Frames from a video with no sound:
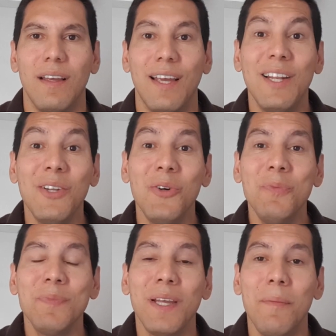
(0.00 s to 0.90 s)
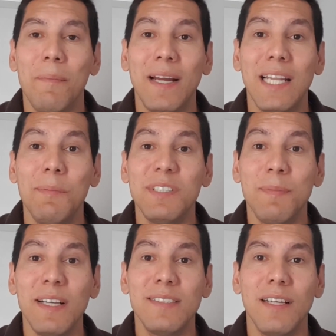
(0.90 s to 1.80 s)
Hello, my name
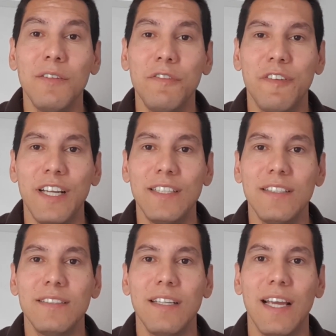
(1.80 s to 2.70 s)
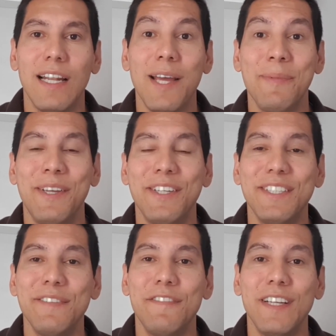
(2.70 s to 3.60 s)
is Marcelo Freitas and I'm
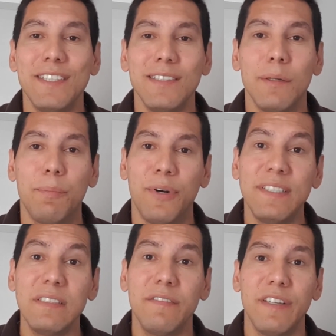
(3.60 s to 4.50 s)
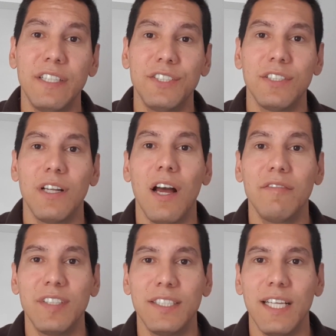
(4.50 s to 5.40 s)
here defending the preservation
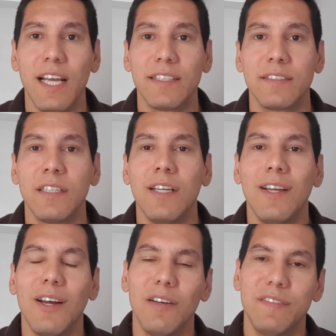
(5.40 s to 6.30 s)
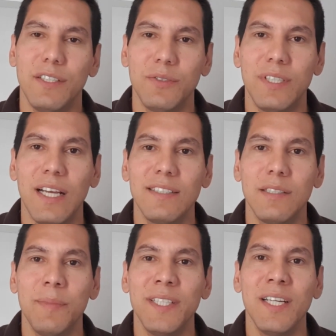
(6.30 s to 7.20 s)
of the text of the New
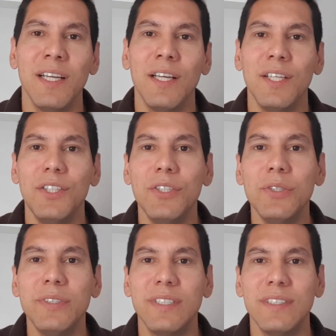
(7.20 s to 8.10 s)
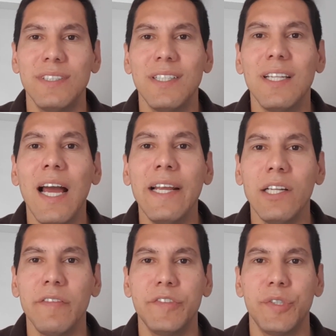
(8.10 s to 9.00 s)
Testament using the
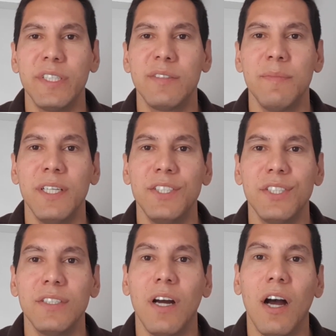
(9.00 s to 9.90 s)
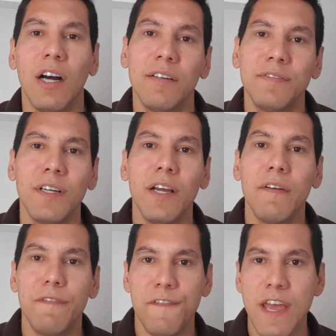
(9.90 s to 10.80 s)
line of transmission of
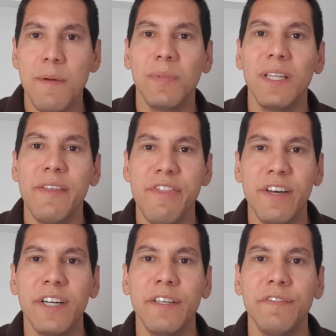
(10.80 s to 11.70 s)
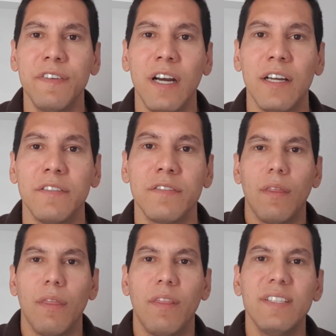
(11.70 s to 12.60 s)
Family 35.
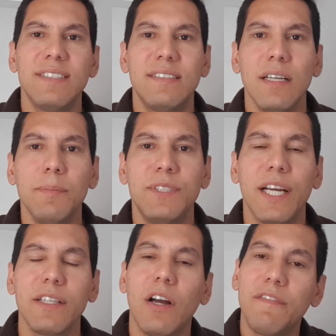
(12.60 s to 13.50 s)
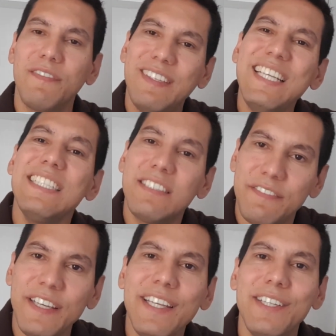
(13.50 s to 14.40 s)
The subject of this
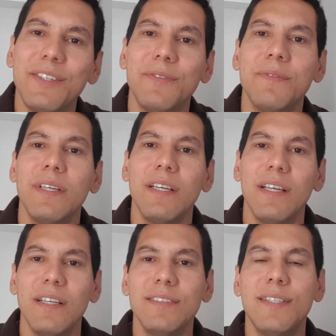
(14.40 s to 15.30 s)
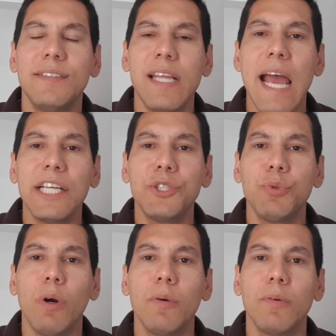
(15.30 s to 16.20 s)
video is the
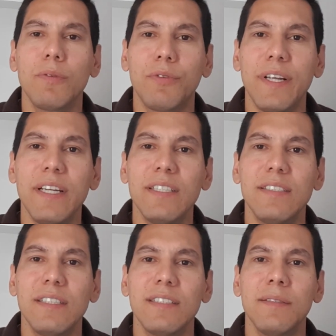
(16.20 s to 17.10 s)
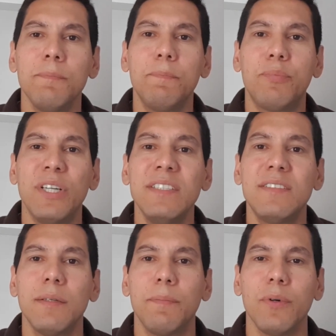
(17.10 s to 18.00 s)
textual criticism
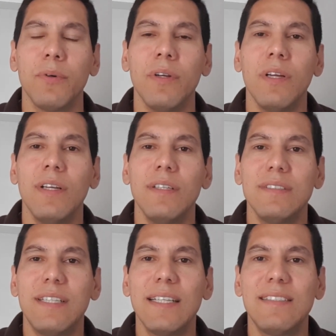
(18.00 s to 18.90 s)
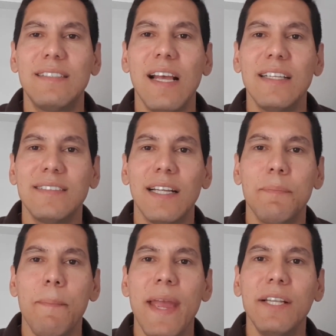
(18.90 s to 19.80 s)
principle that says
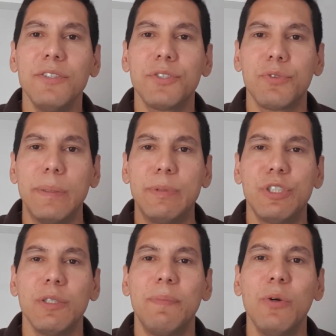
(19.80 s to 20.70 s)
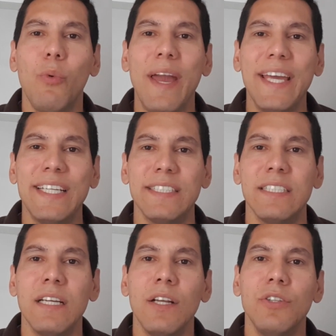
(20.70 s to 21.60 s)
that manuscripts should be
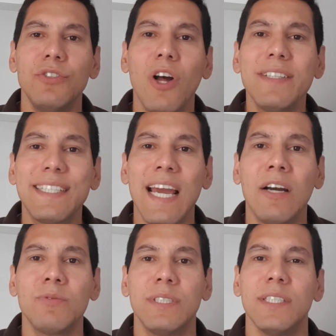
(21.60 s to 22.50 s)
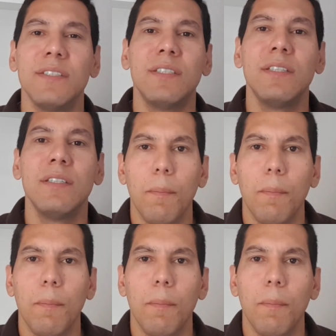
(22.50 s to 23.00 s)
weighted, not counted.